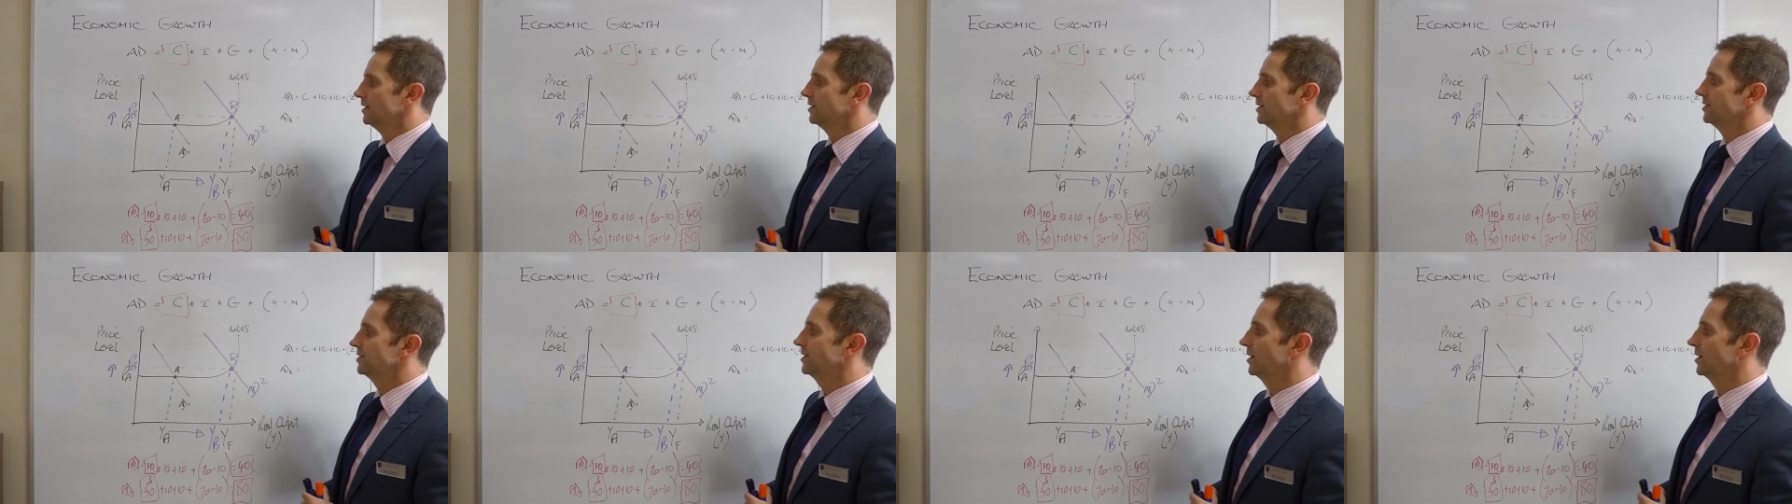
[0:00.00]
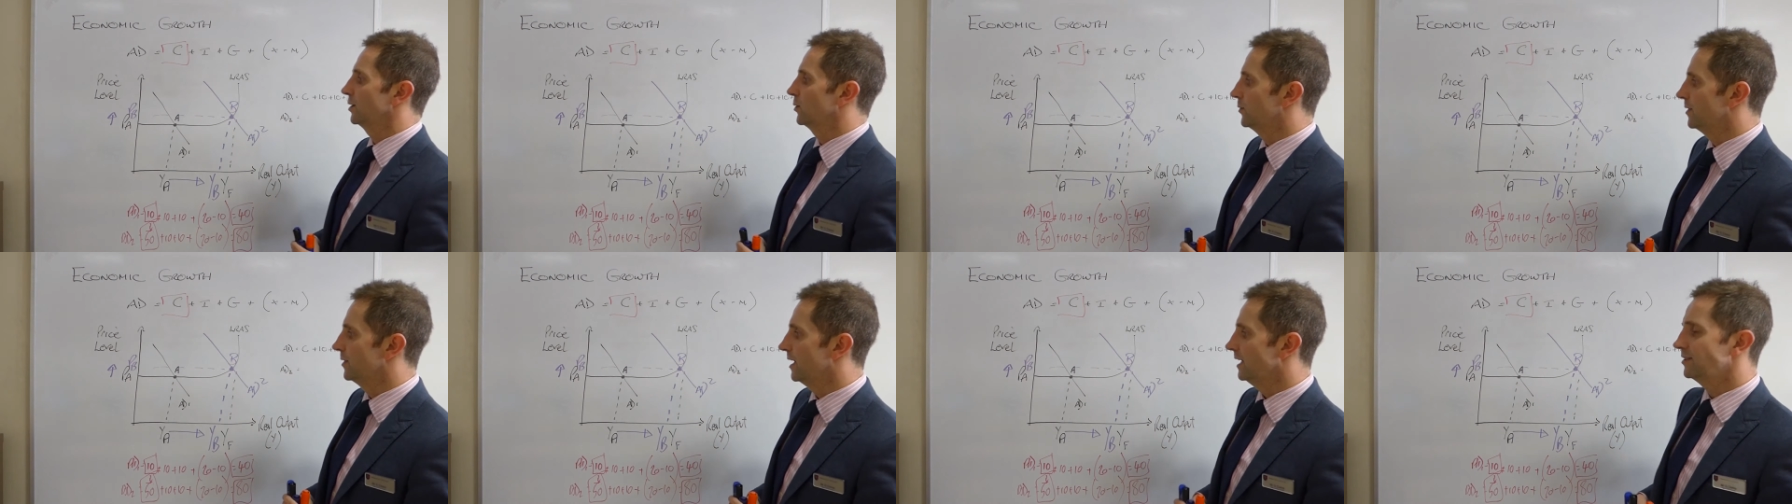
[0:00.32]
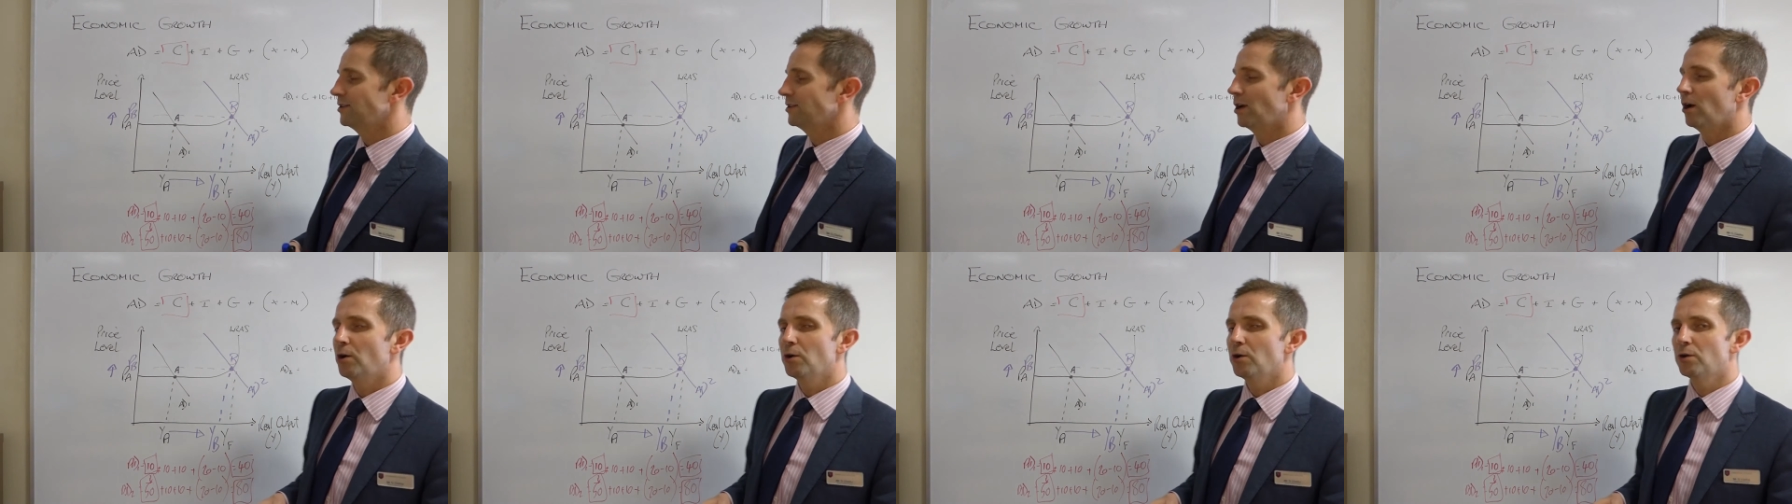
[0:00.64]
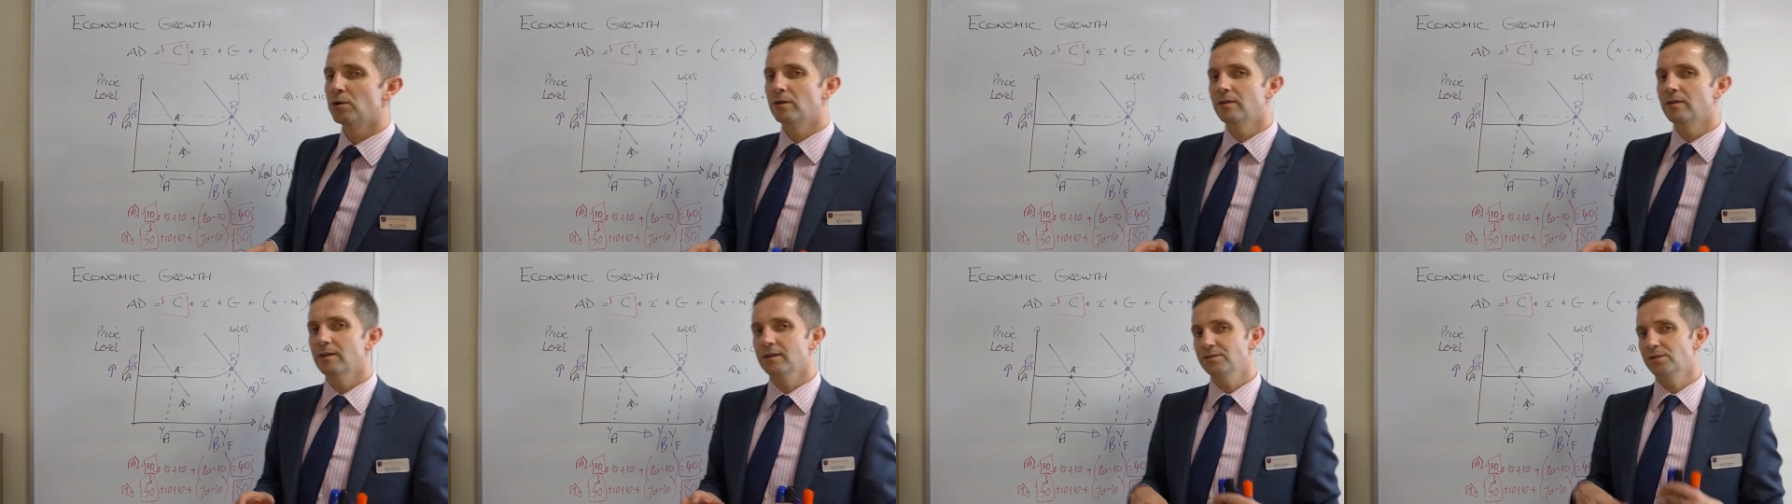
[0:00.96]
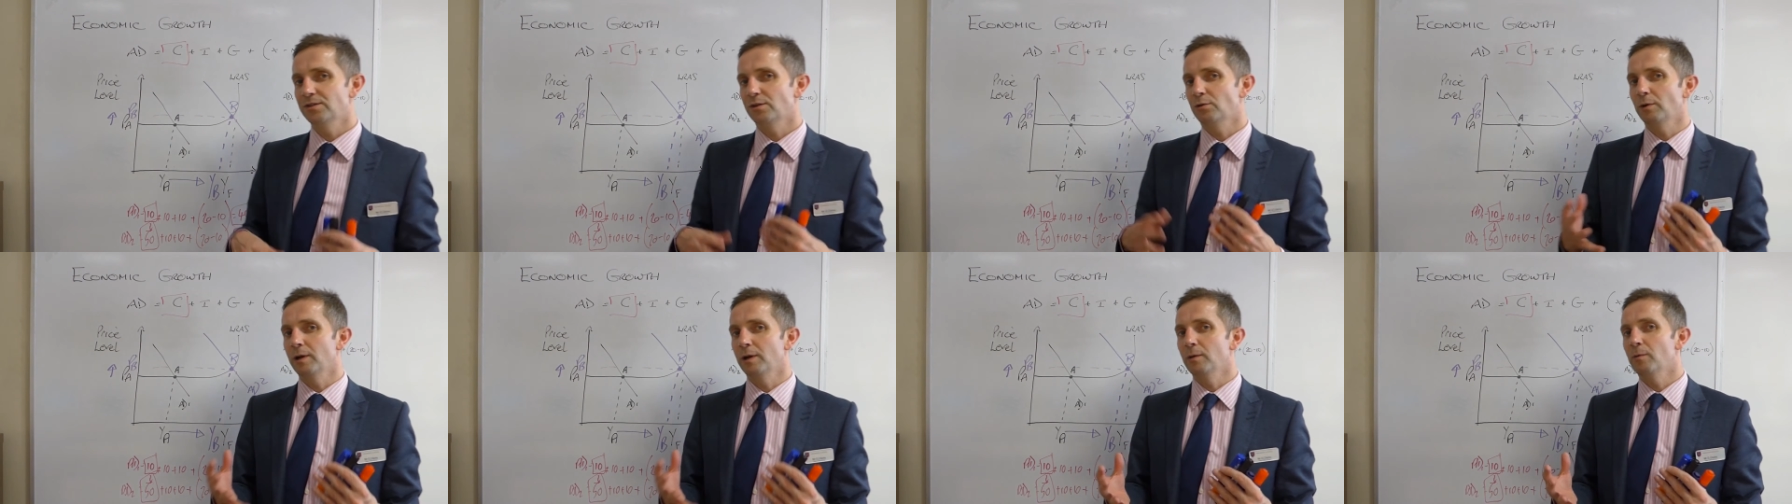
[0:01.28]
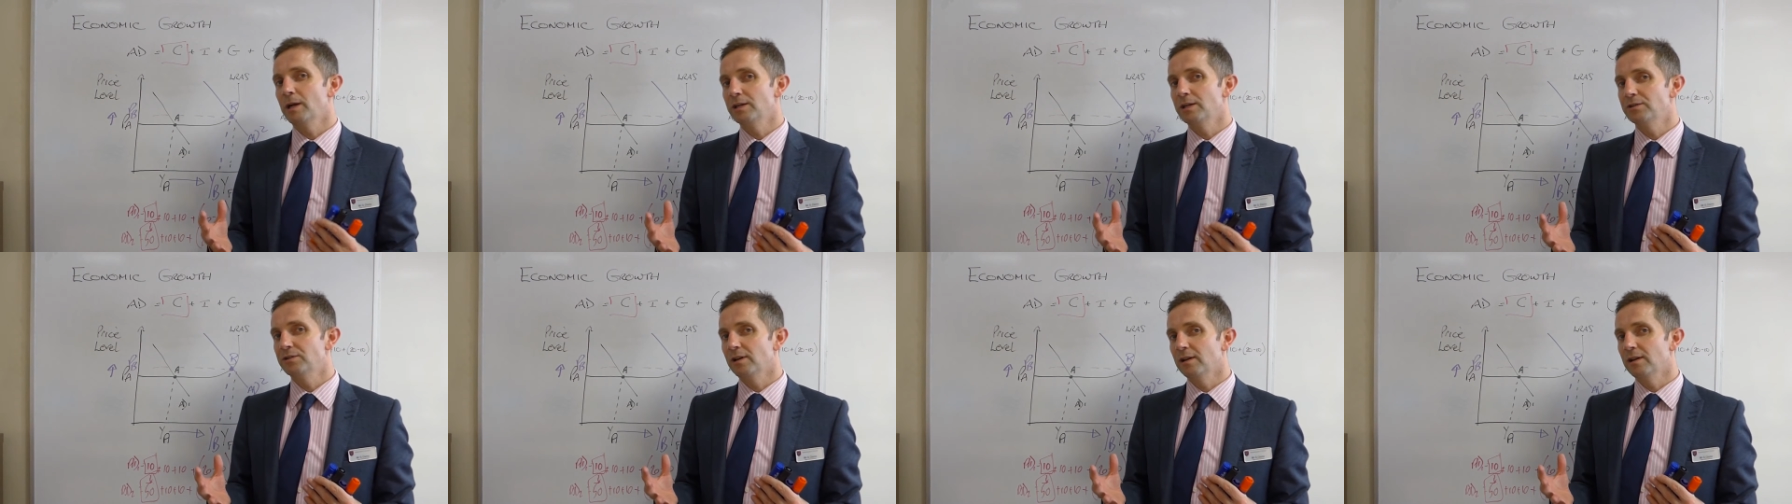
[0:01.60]
So that's how that's a great
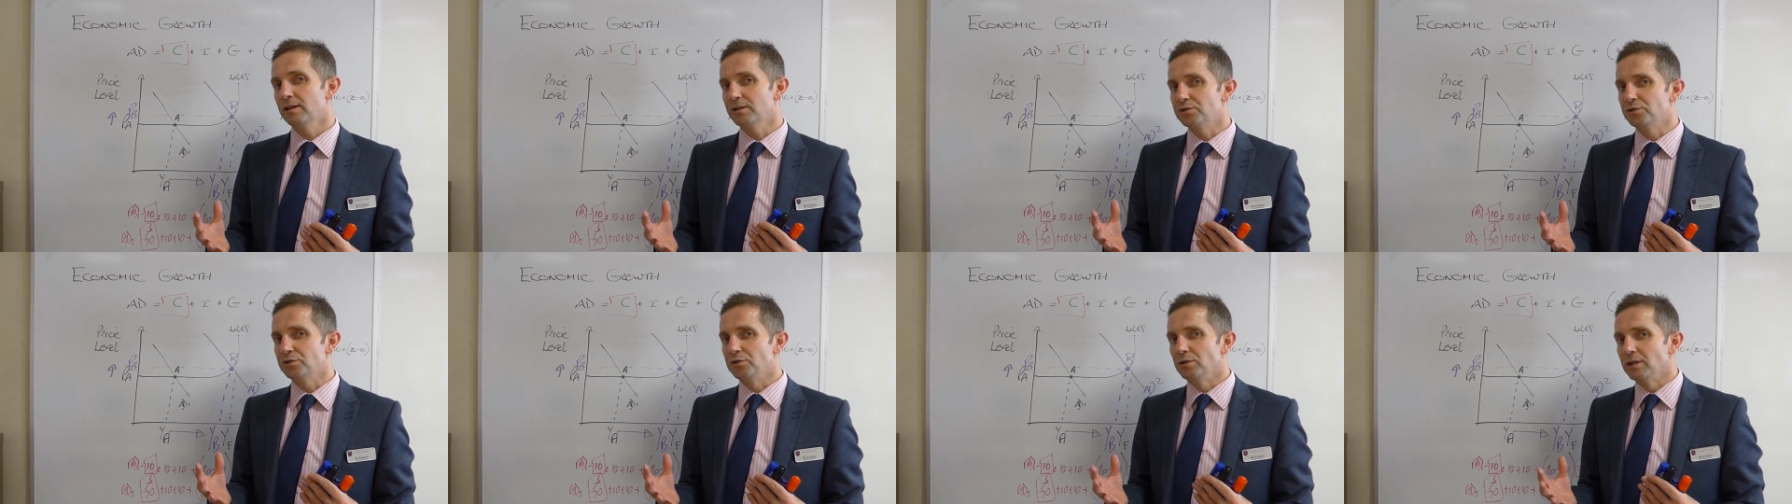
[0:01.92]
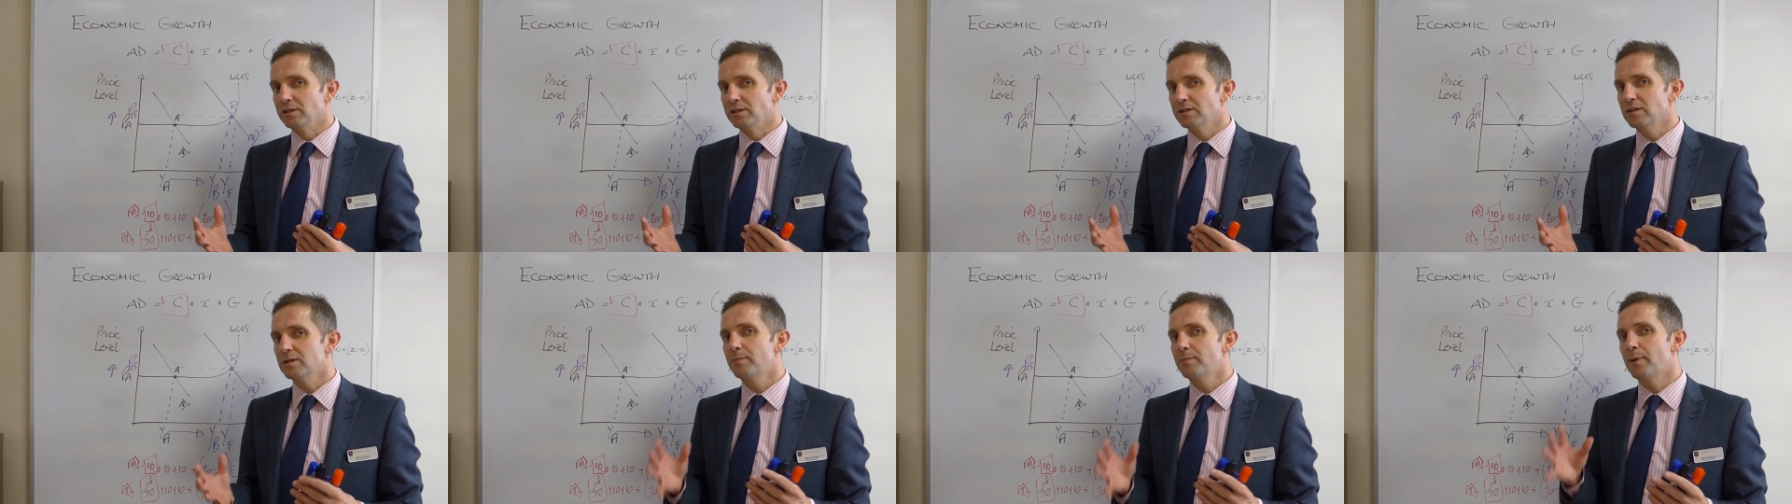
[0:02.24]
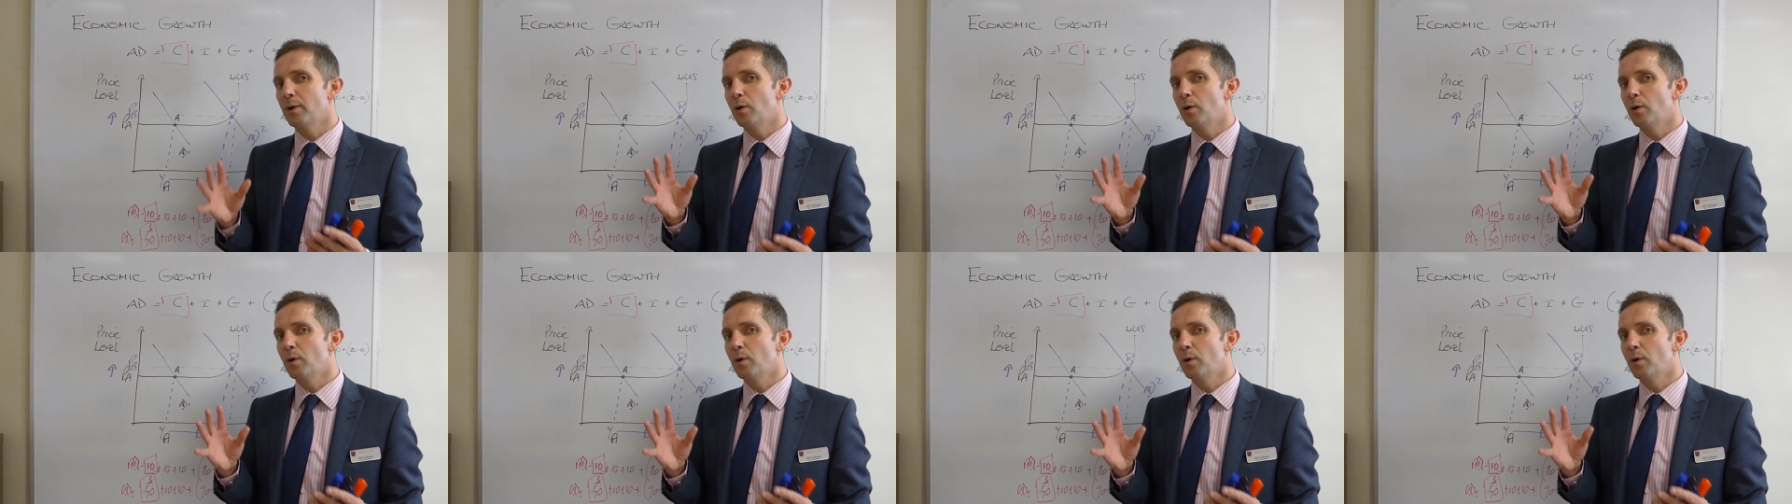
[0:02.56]
way to illustrate it,